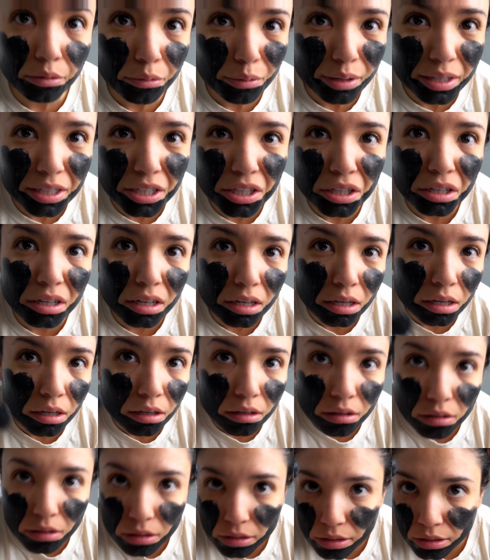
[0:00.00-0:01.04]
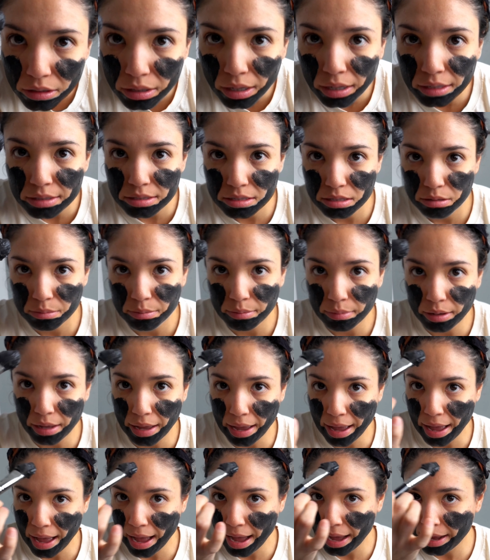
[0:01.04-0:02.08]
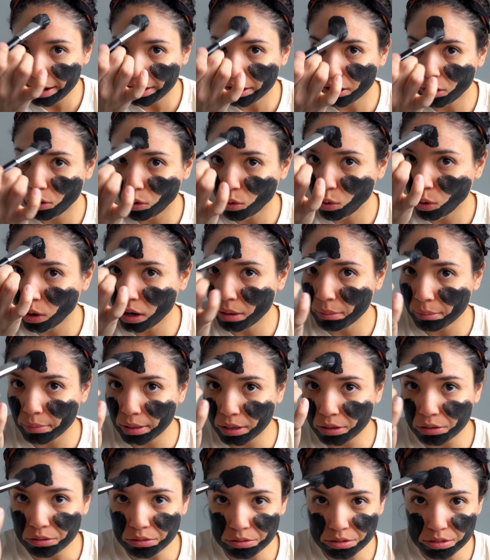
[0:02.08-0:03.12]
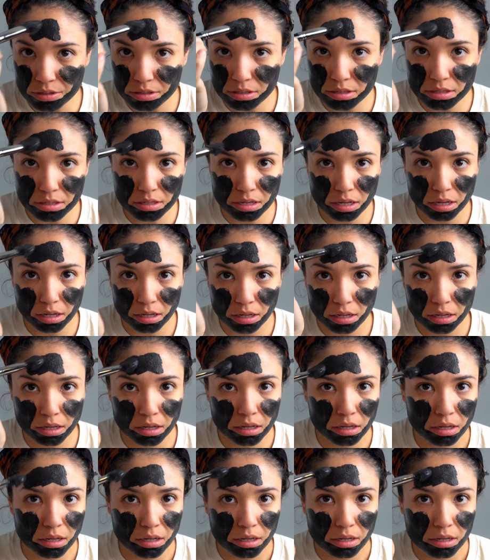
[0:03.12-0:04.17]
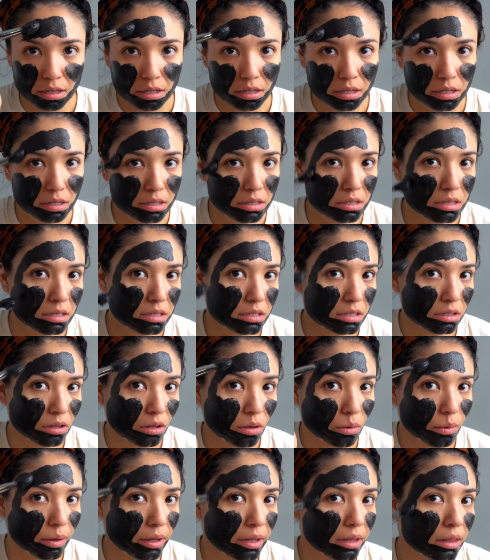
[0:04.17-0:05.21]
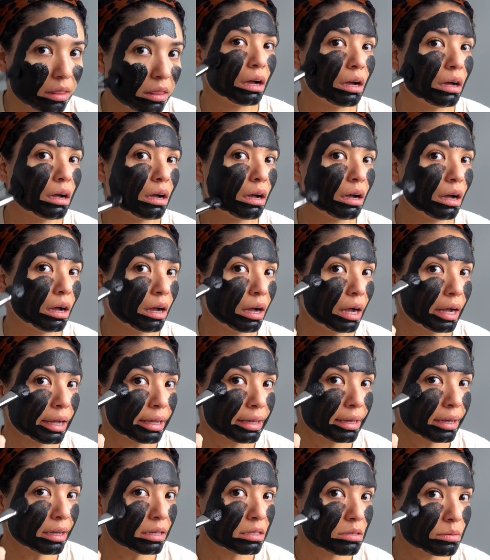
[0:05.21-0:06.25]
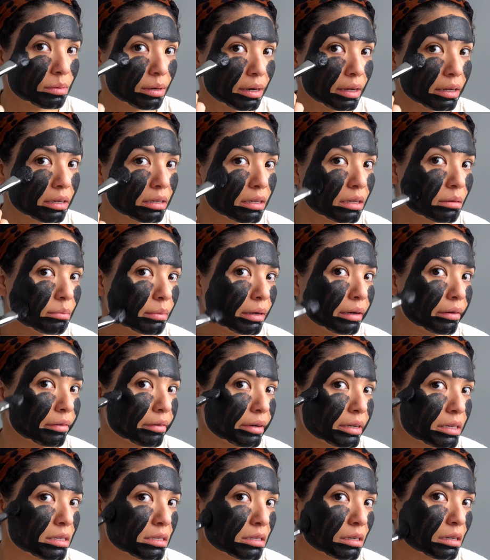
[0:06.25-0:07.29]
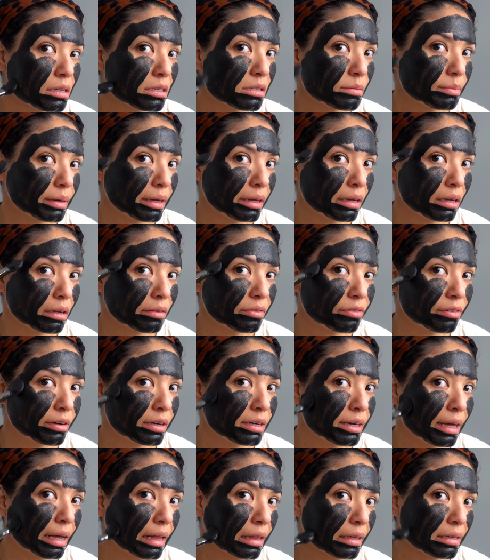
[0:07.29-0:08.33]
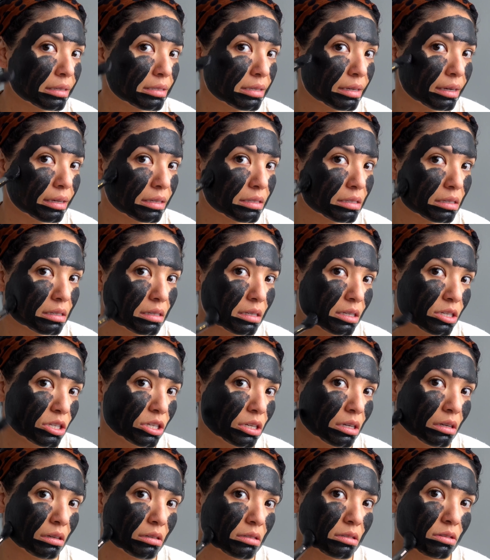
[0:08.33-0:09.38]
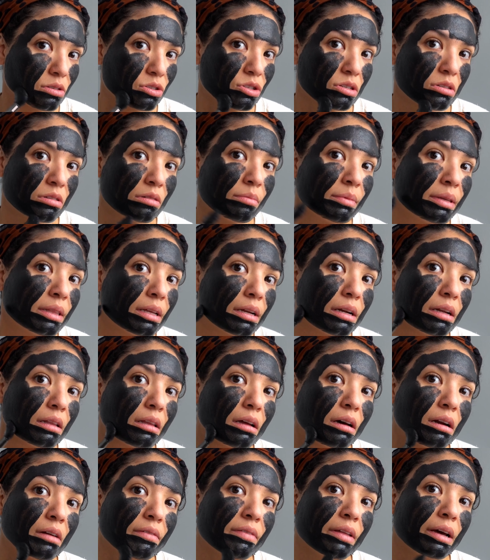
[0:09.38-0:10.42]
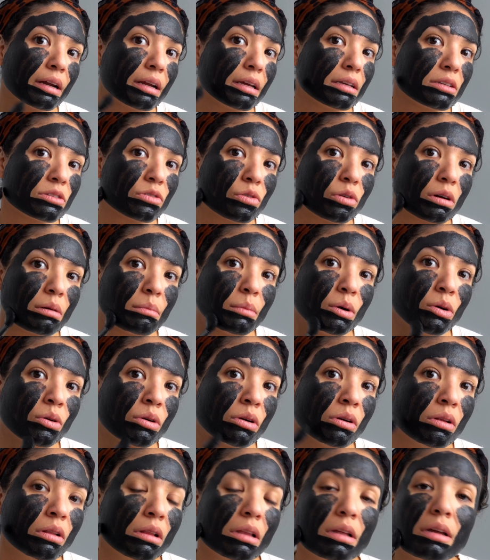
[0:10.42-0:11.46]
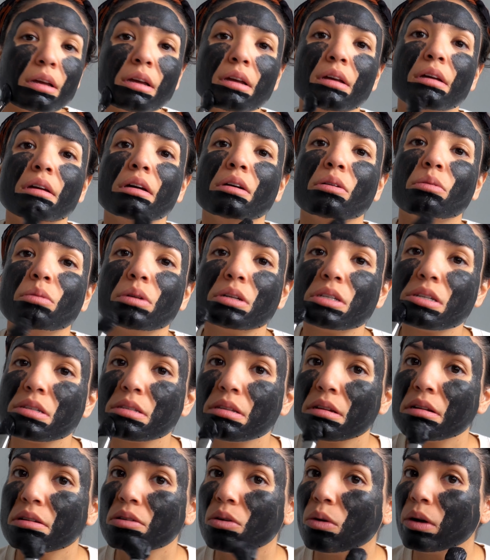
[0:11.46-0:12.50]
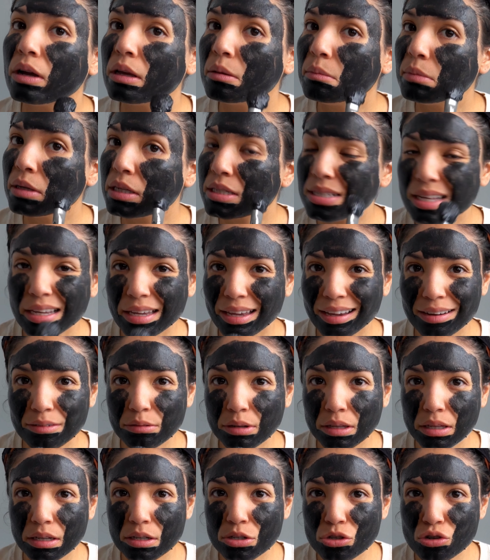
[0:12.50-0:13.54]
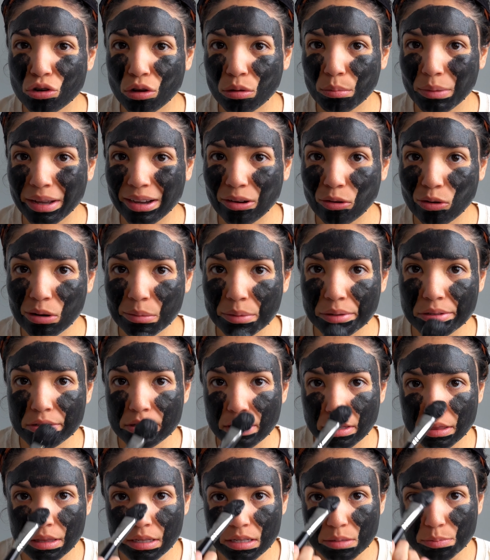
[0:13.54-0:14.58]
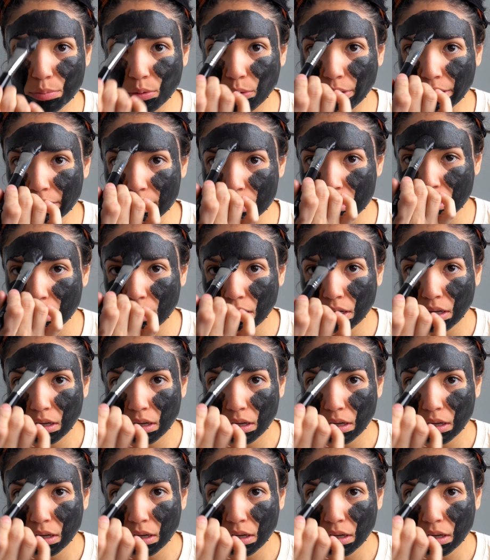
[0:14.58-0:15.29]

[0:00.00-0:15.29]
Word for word: when you're a girl, you got some added hormones to deal with. I guess when I did my research, my friend Allie's an esthetician also. She told me that a lot of that is hormonal which is annoying because I can't really control my hormones at this point.